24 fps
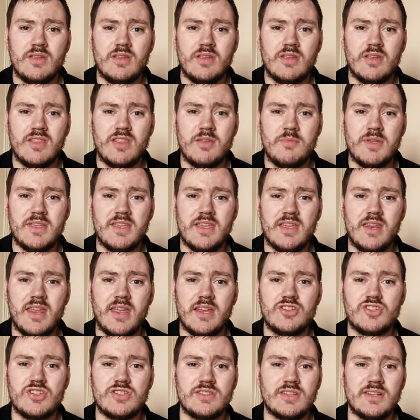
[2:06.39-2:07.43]
in the beginning
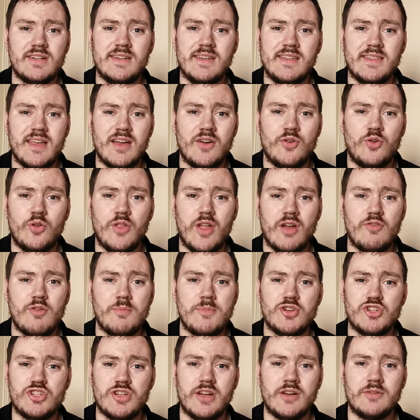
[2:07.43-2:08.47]
just to clean all that
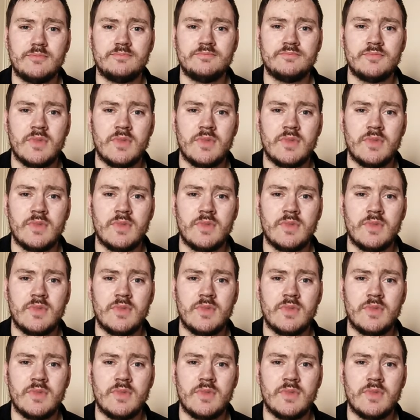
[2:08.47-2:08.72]
rubbish out